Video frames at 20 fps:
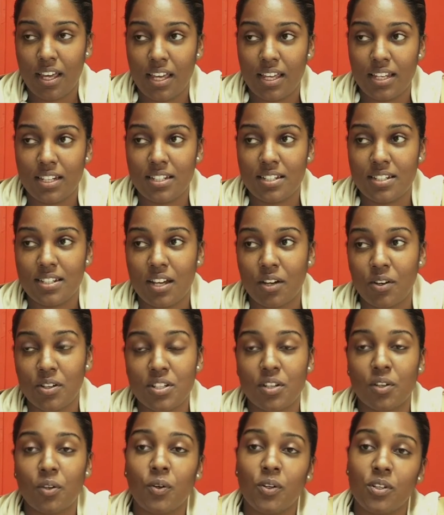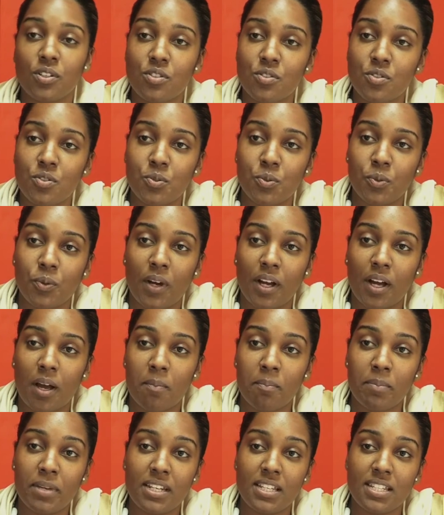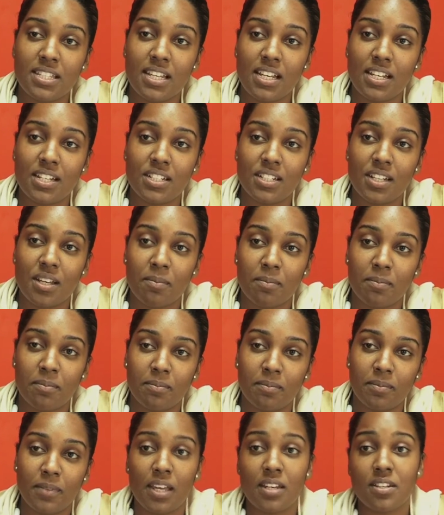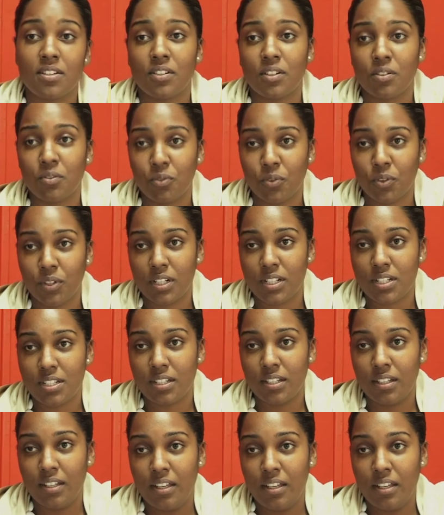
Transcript: And I got a call to do a company's A G M catering for it.